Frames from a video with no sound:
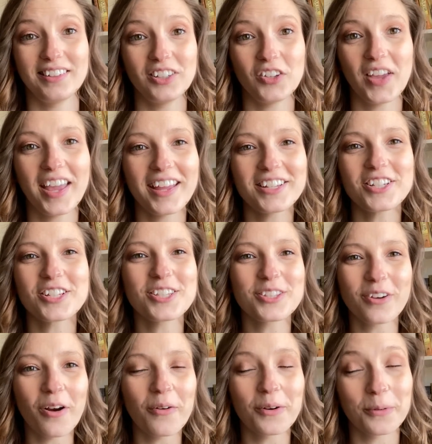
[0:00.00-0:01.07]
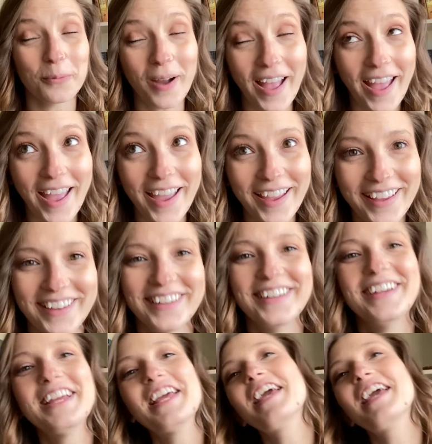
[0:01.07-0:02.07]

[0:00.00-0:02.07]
can't just throw it away.